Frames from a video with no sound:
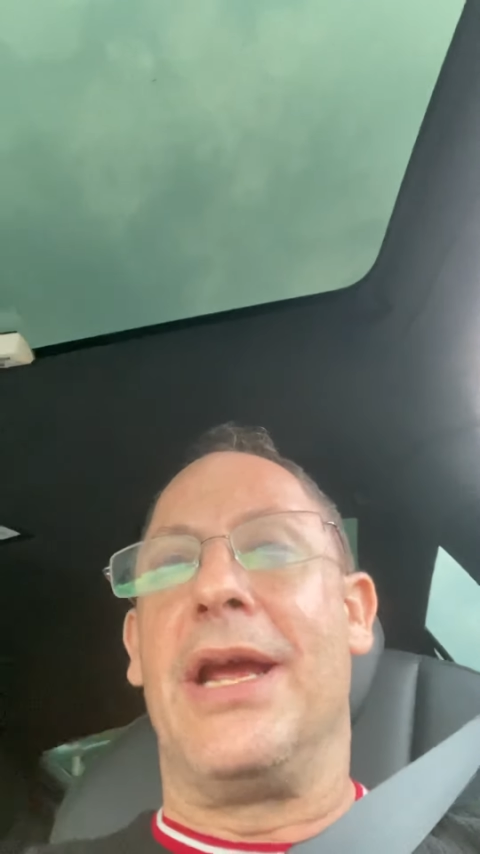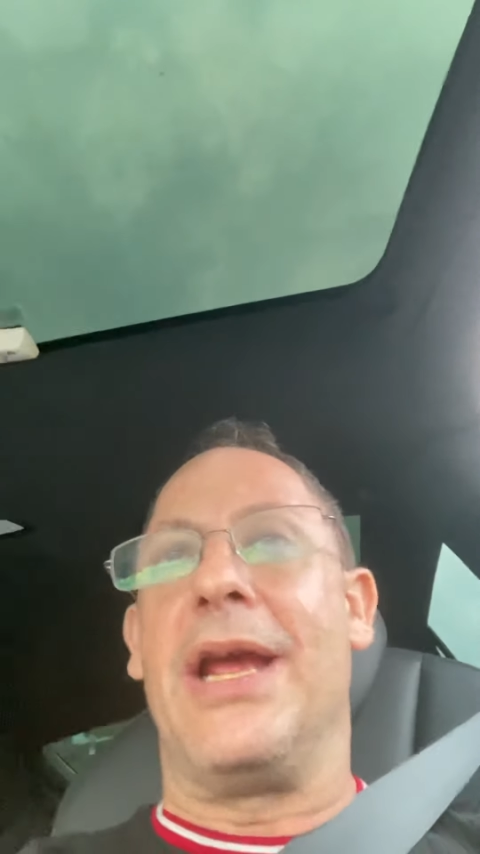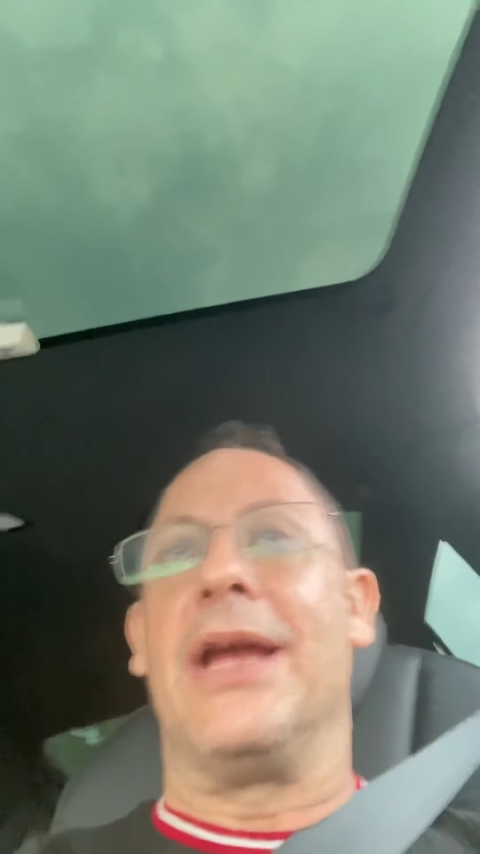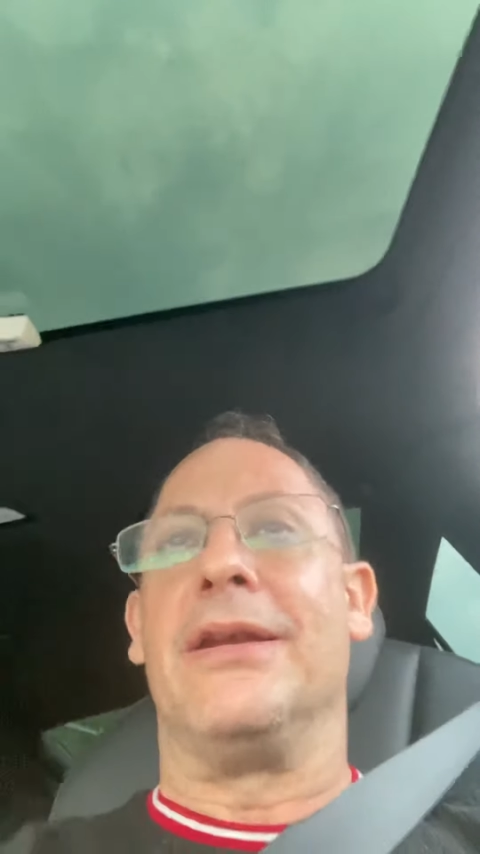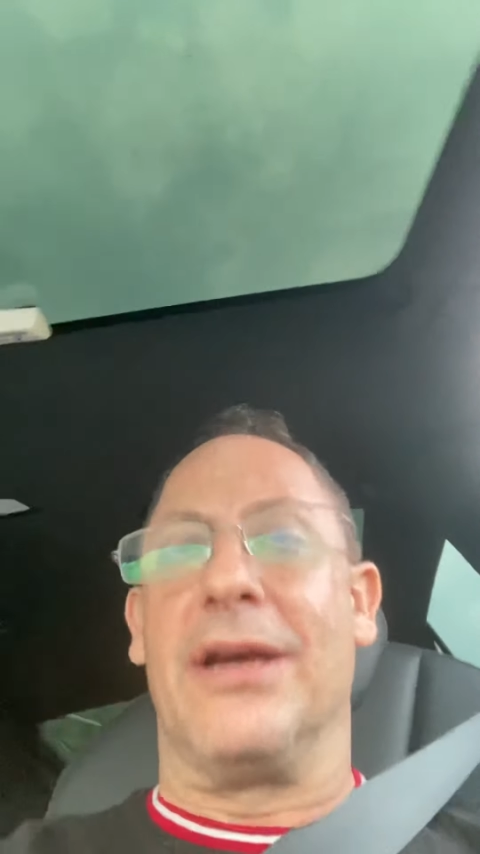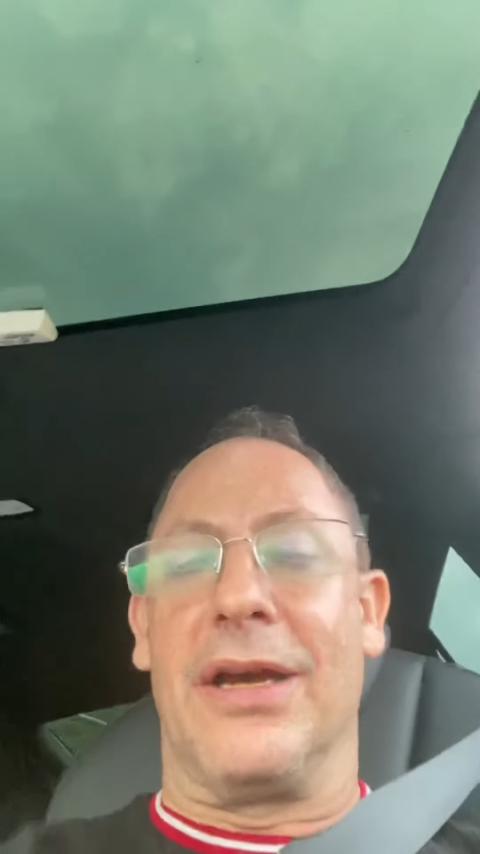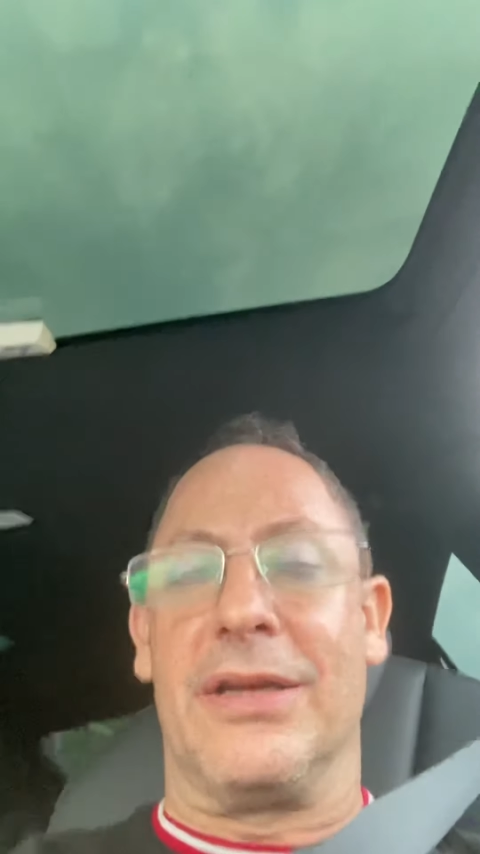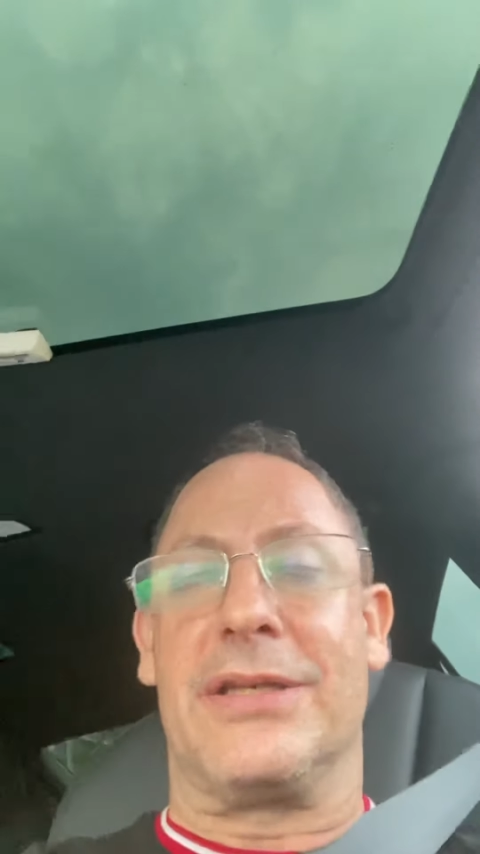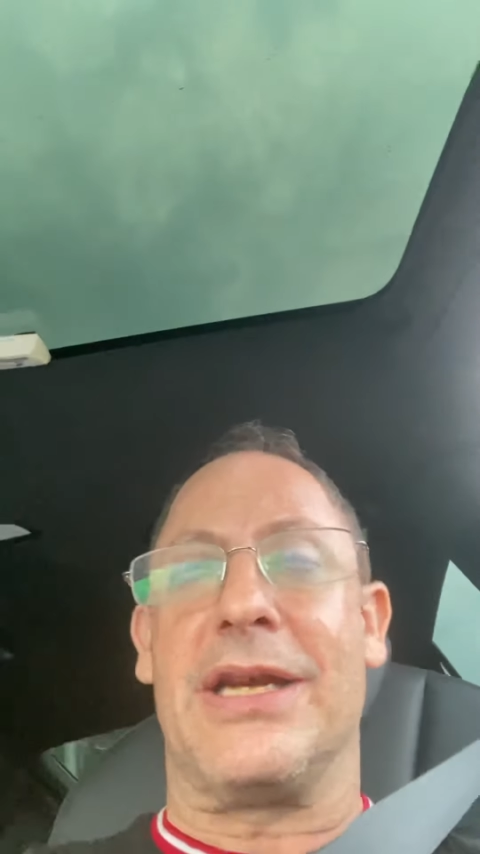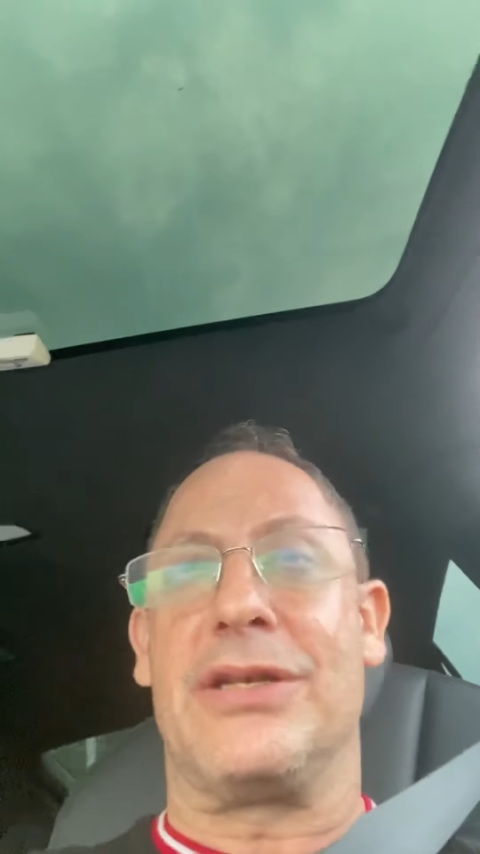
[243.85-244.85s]

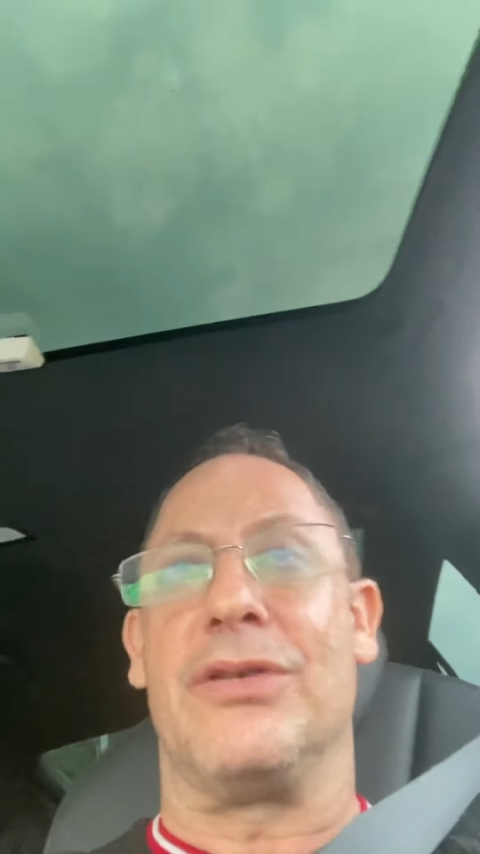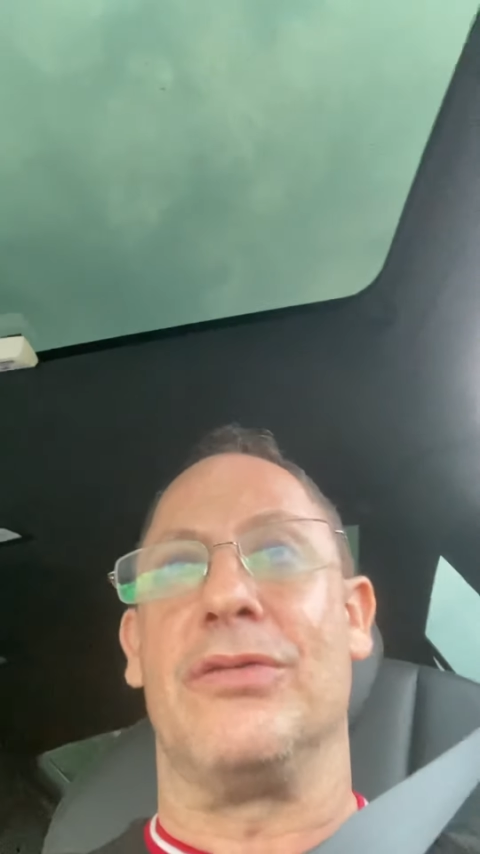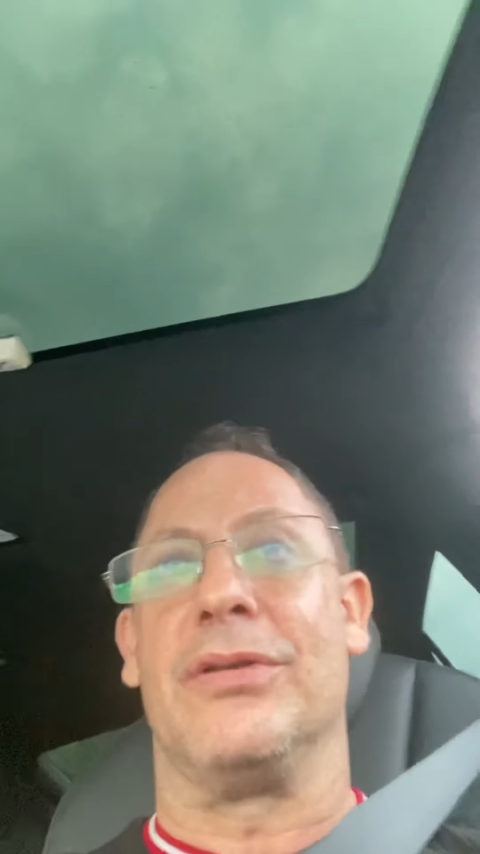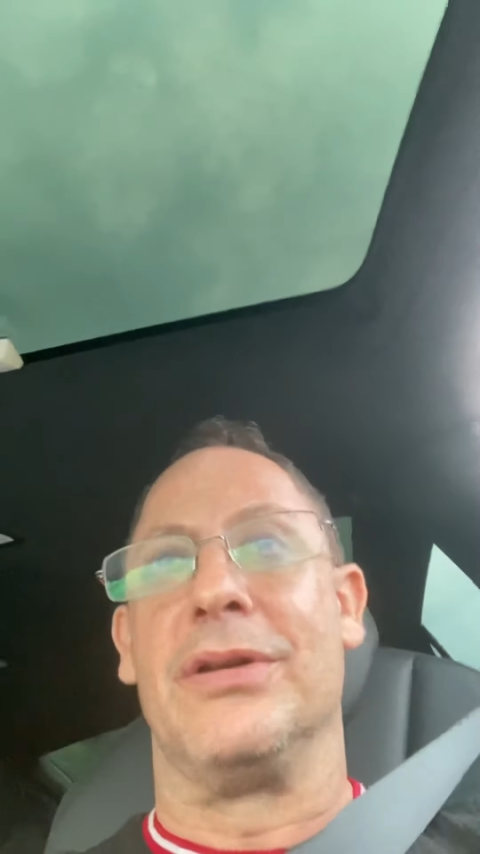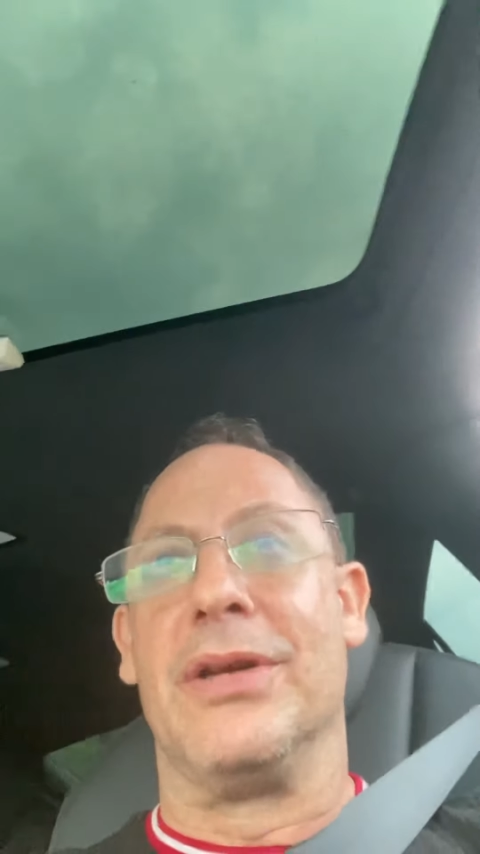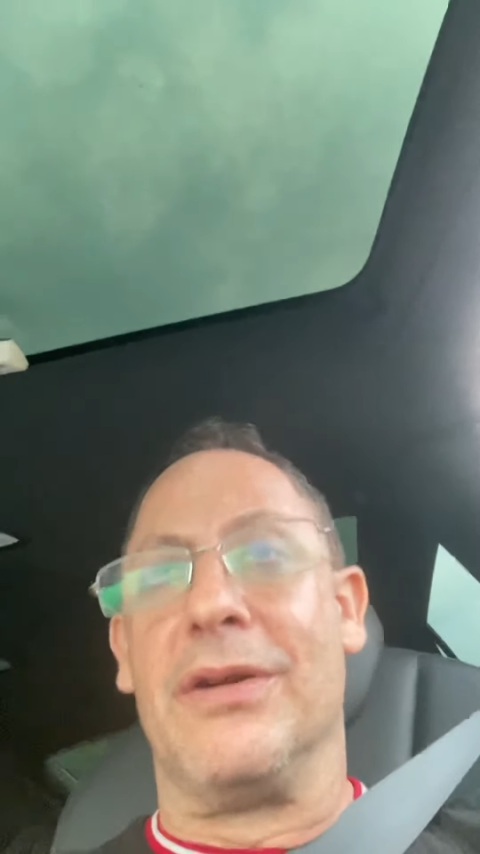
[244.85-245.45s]
And stay tuned